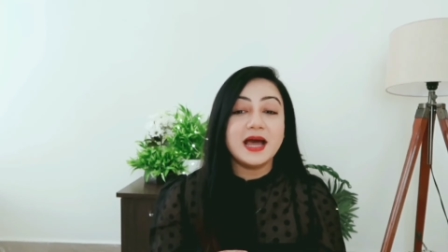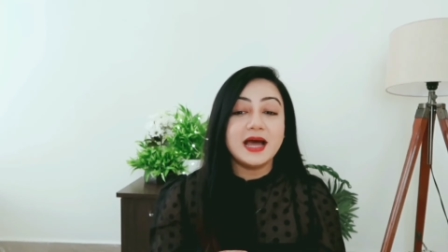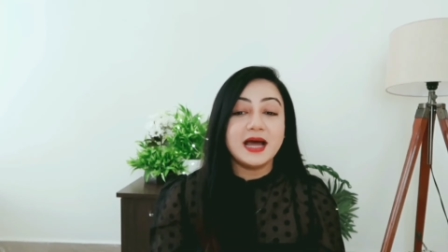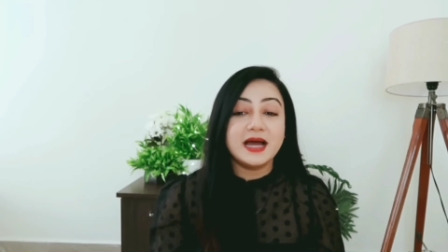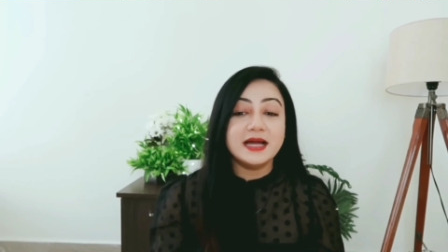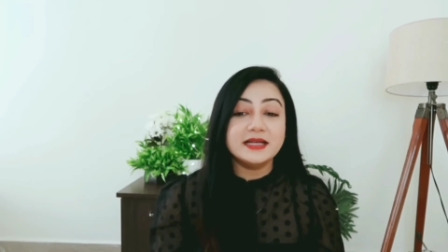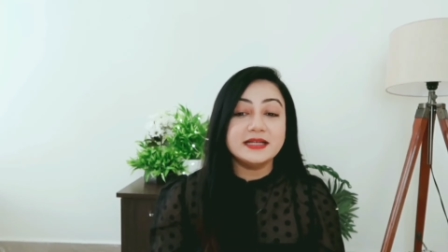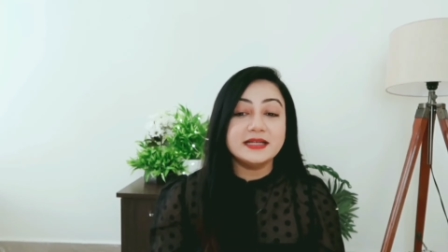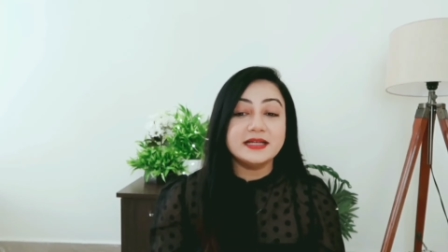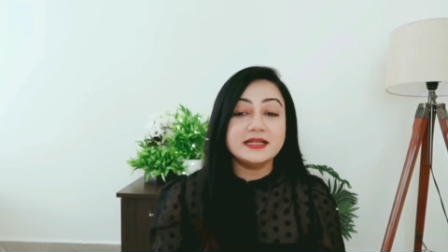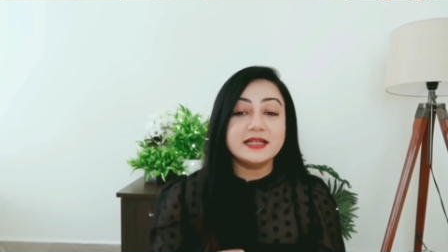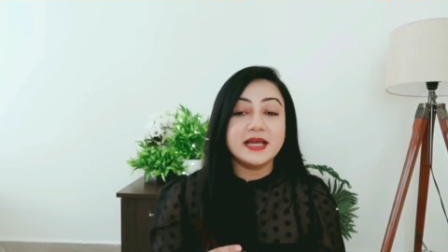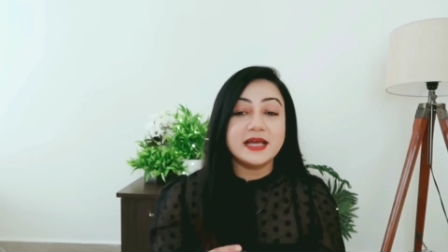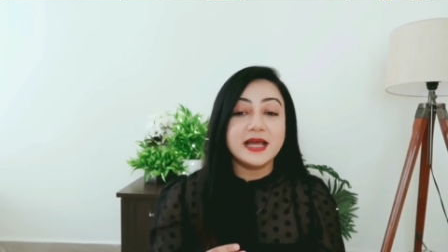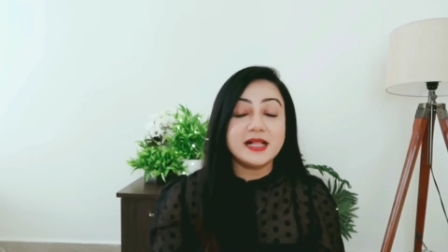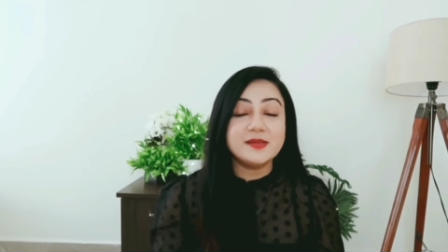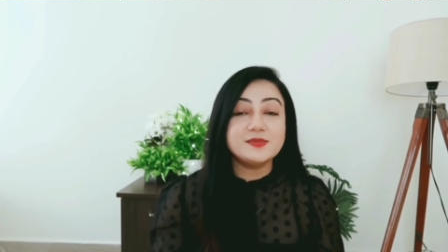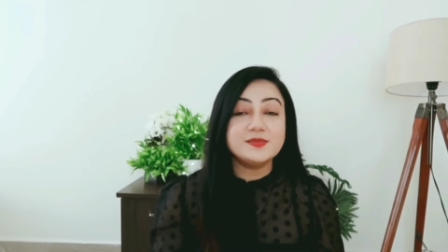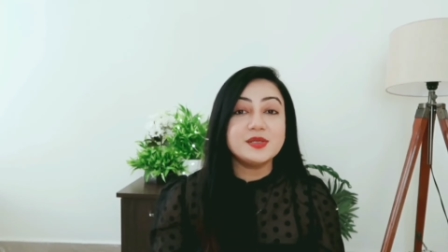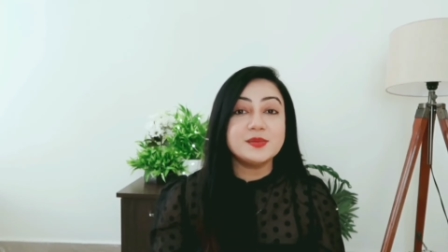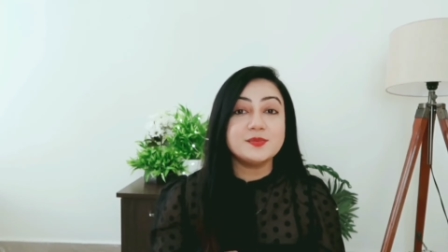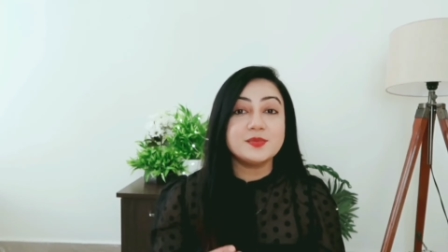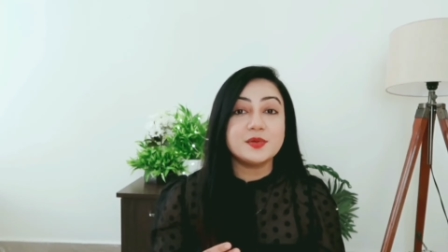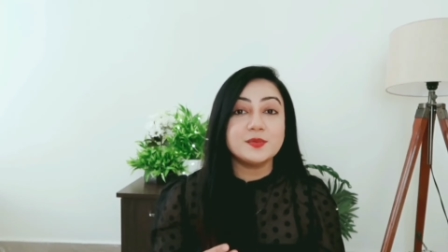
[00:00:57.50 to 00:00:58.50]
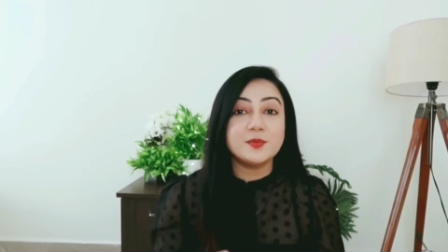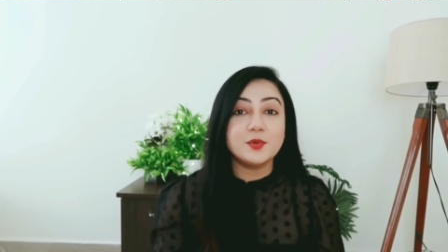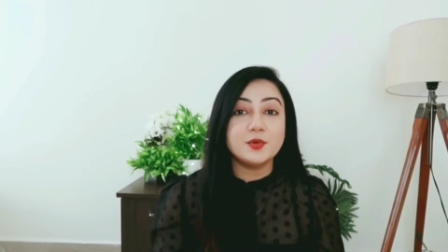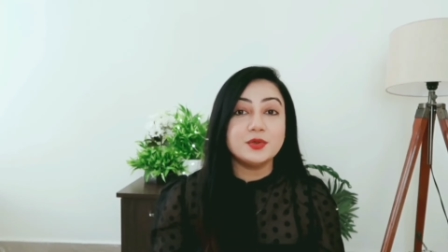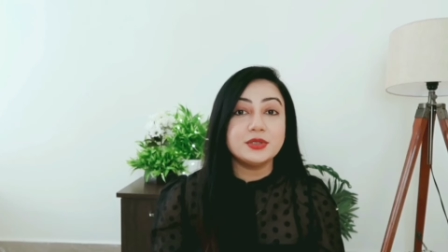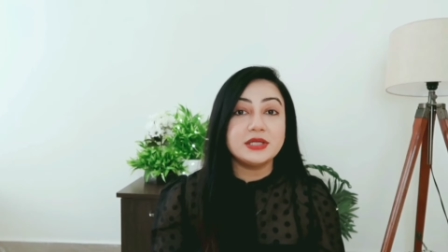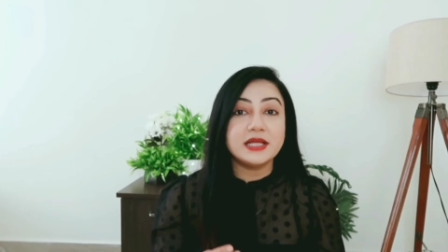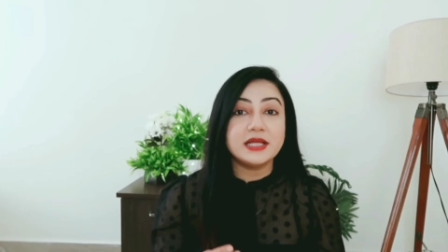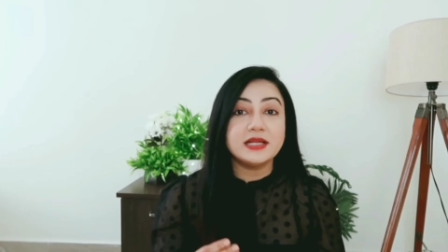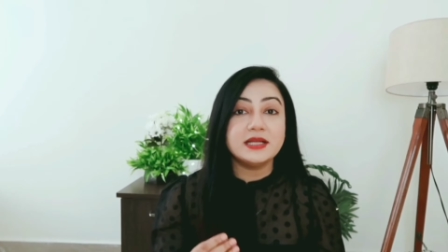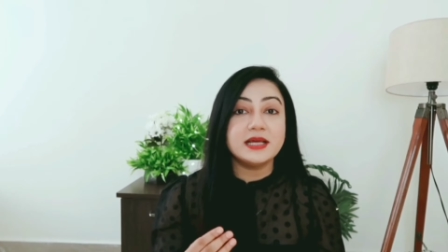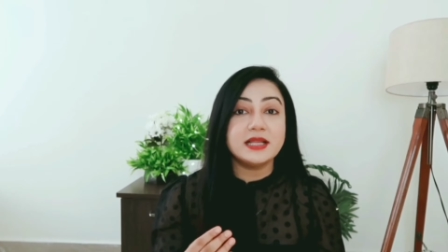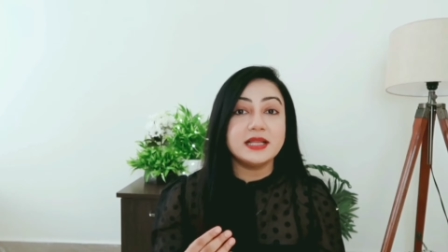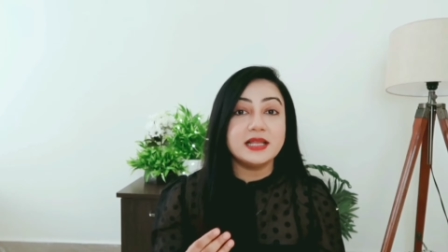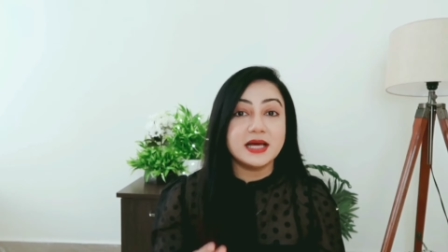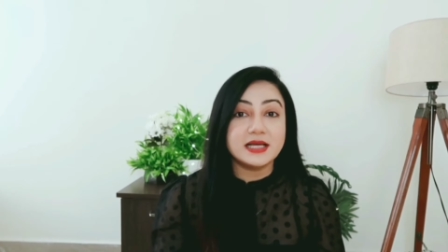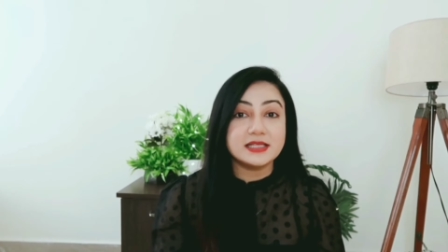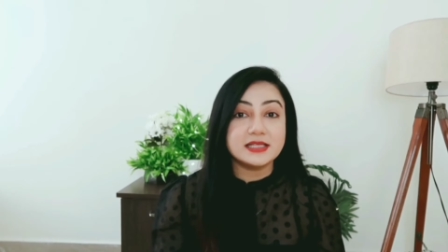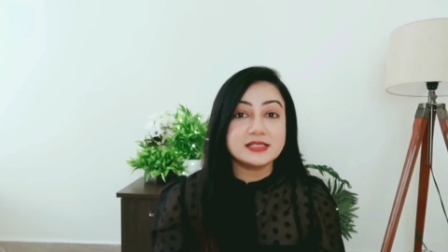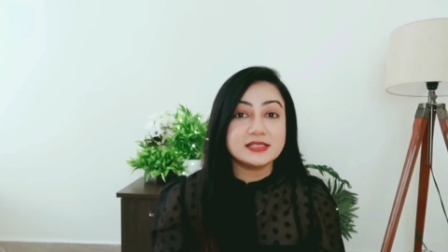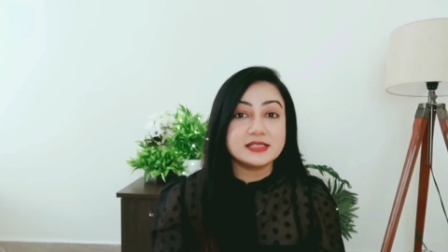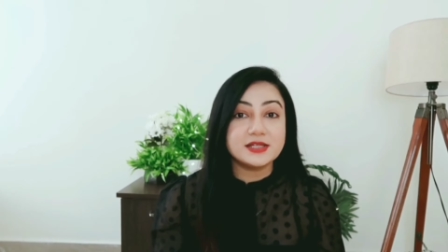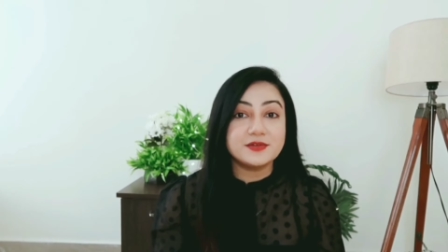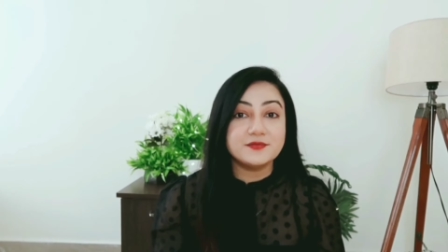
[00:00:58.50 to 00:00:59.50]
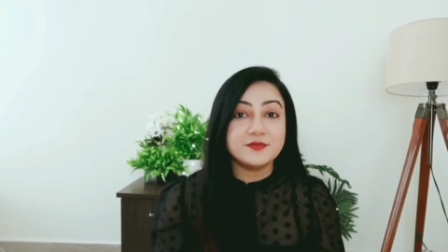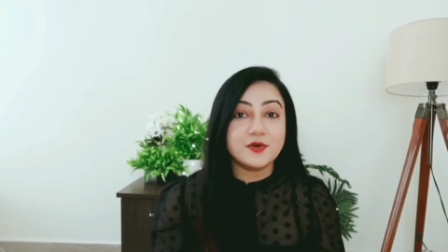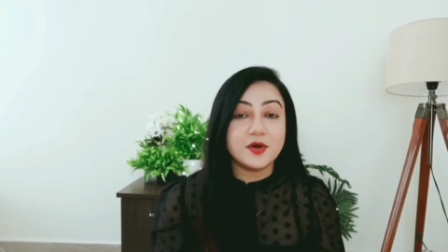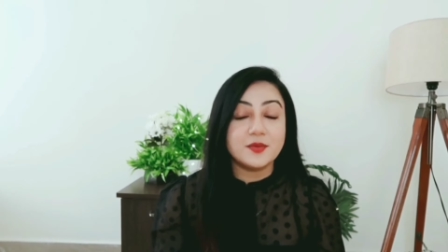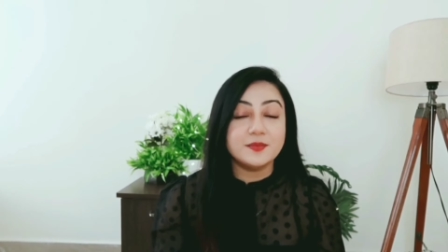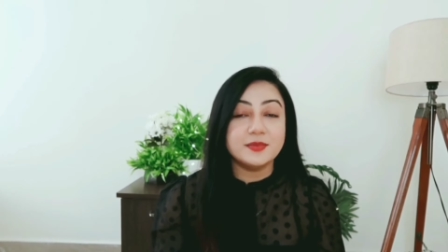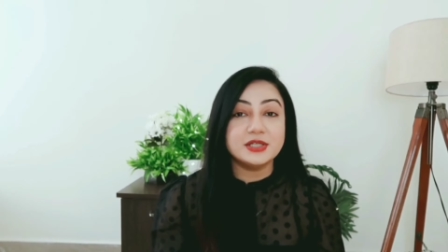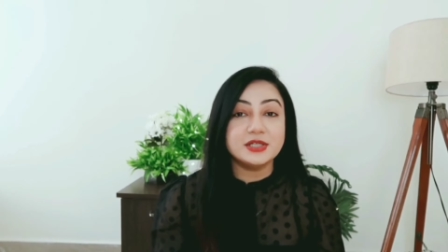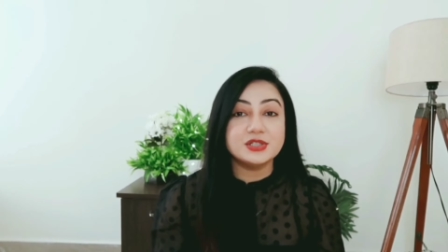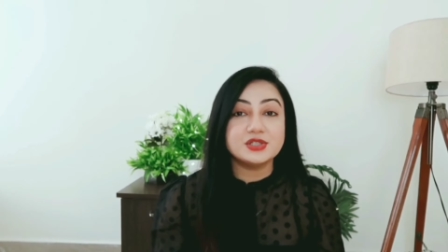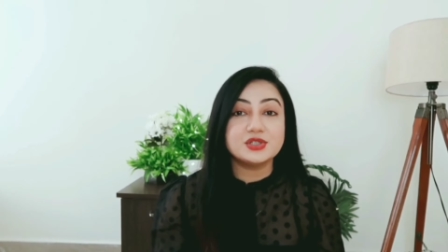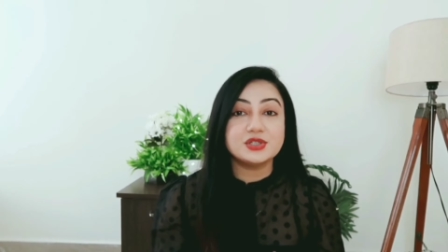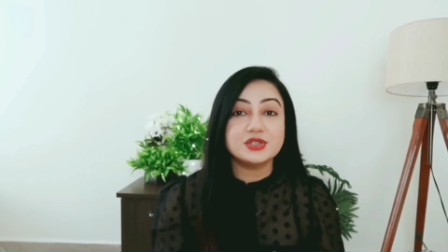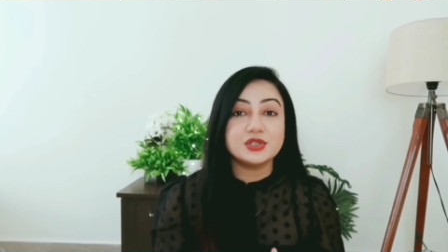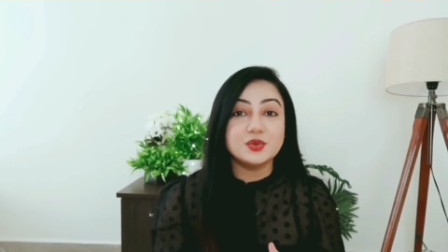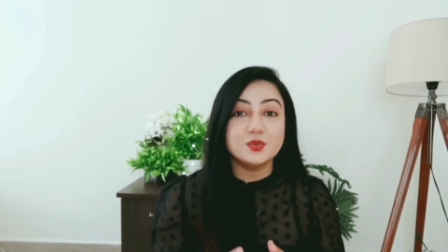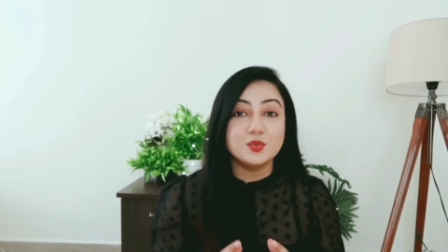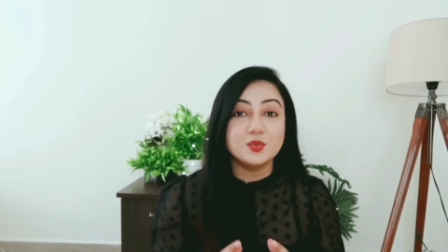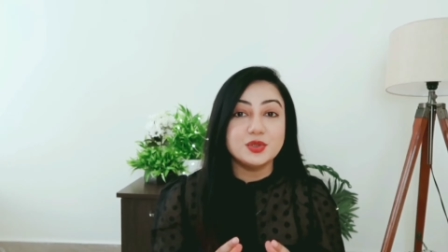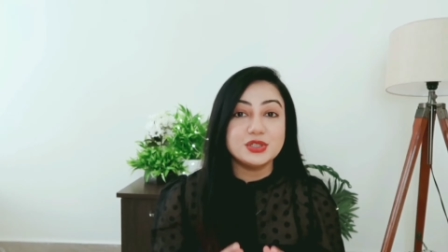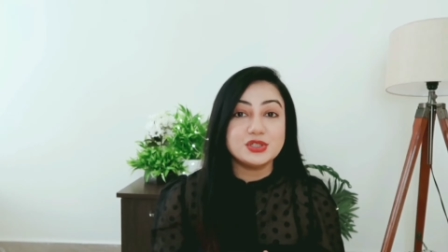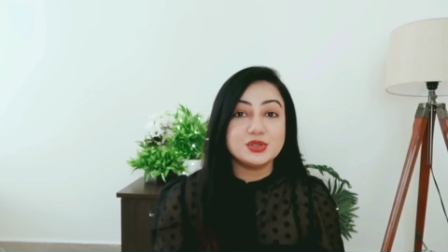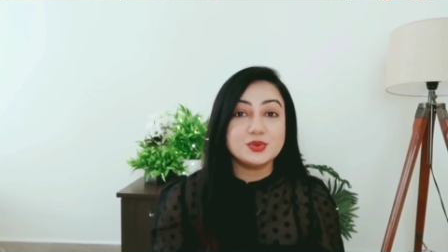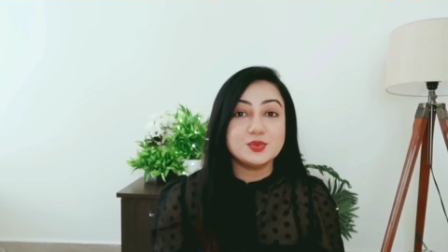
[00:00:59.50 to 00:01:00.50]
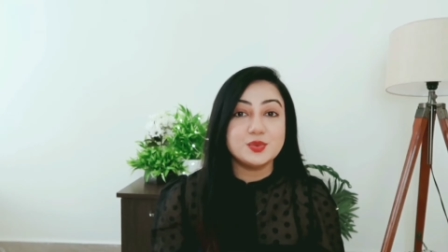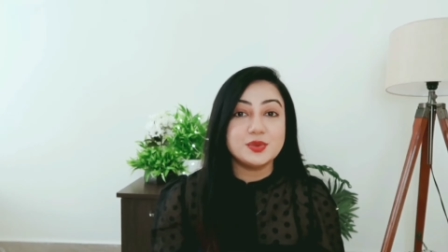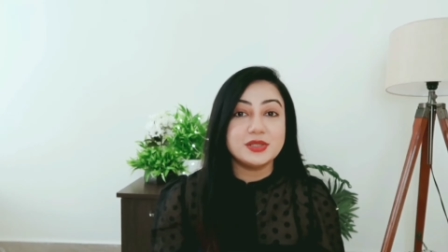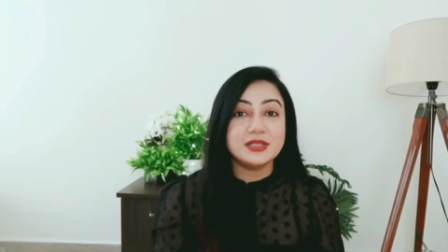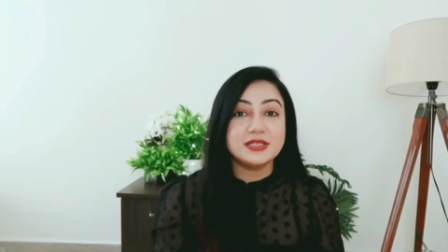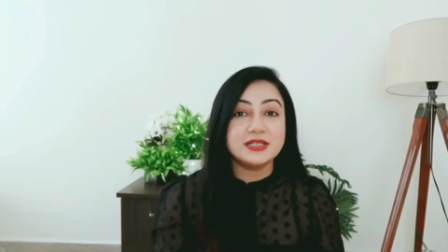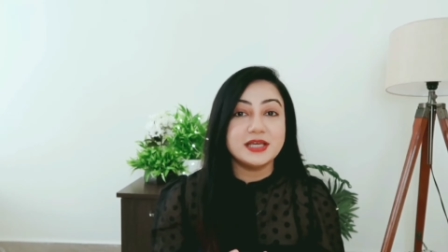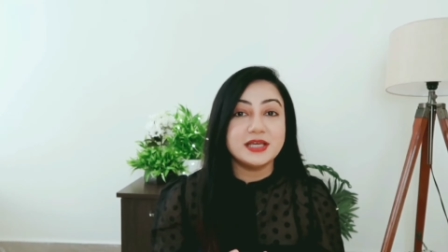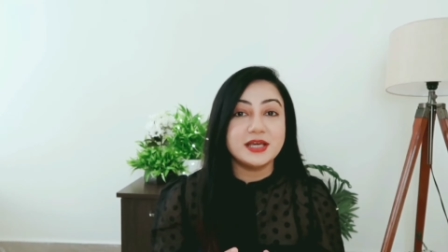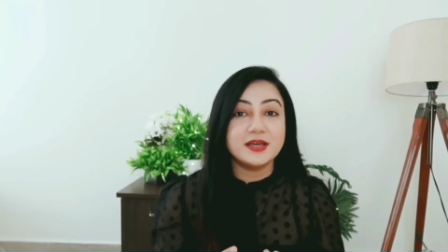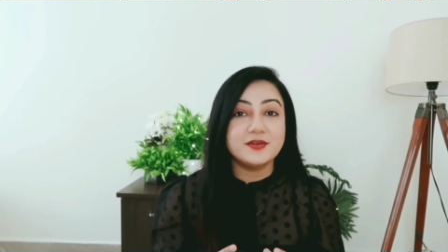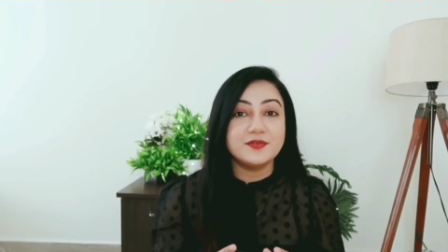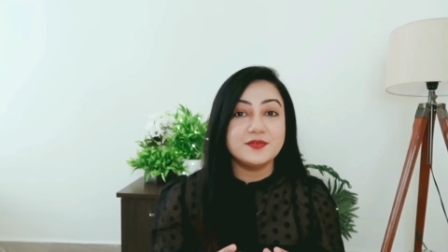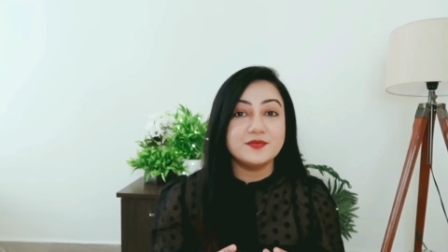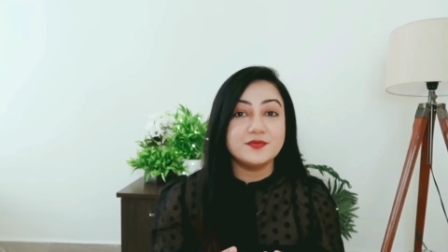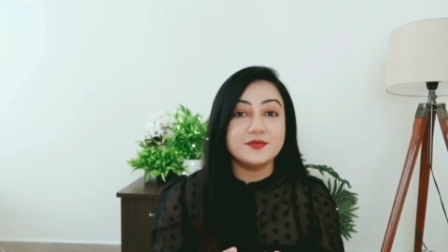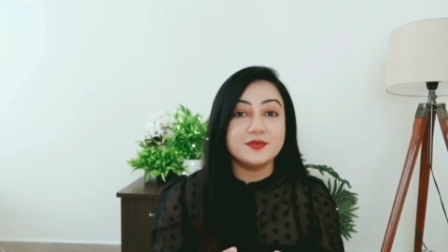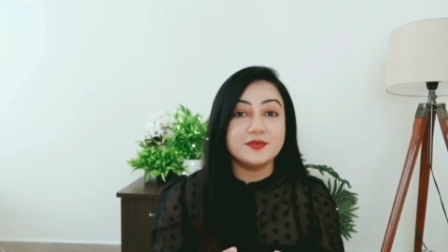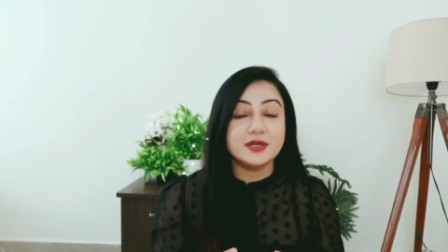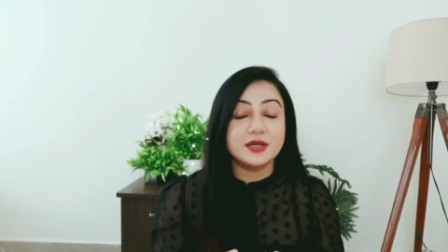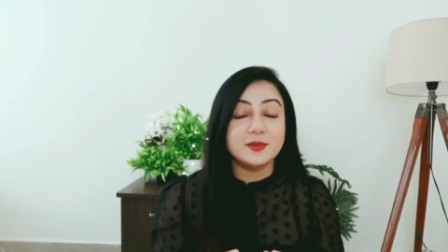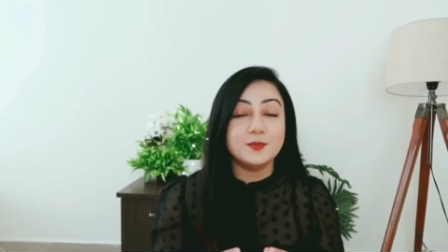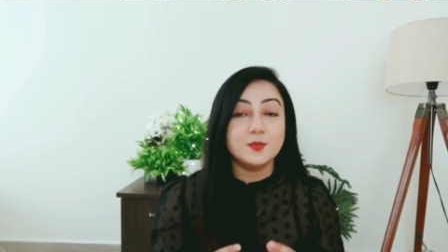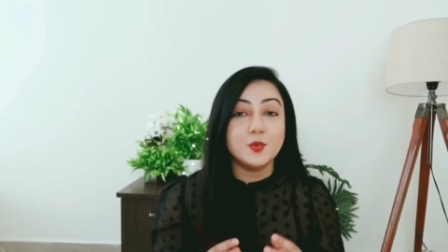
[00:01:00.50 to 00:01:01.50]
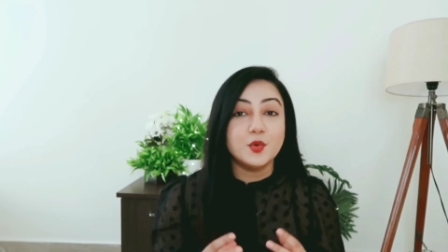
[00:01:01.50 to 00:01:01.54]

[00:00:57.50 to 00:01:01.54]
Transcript: and it helps in promoting elastin formation which will give uh,